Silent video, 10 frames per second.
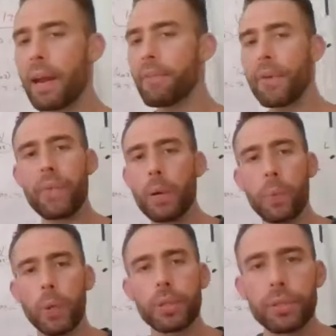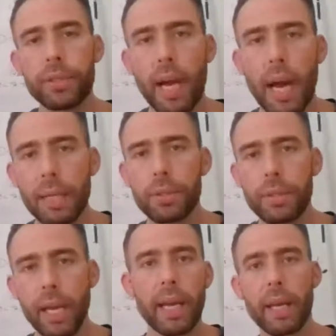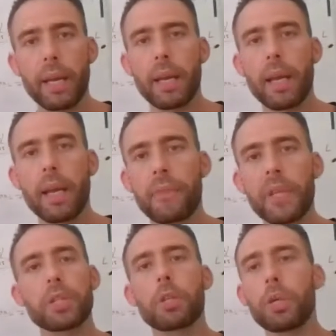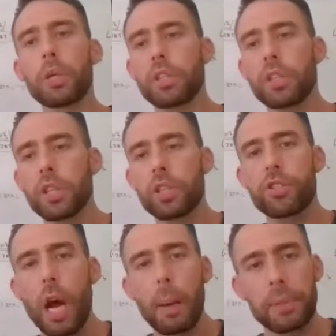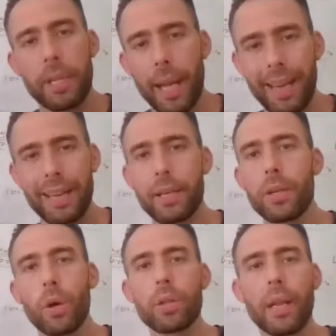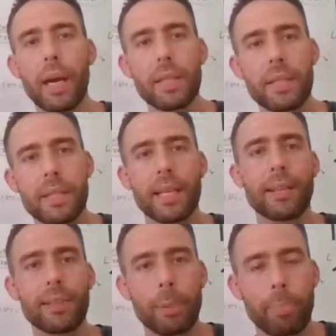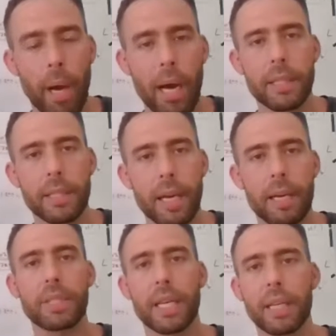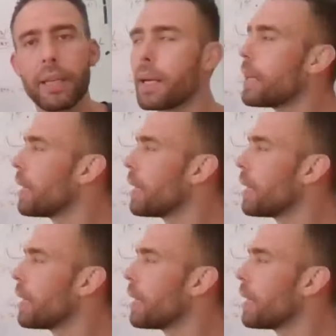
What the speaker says: everything were to die today, if this community just drops dead and not a single deposit comes in,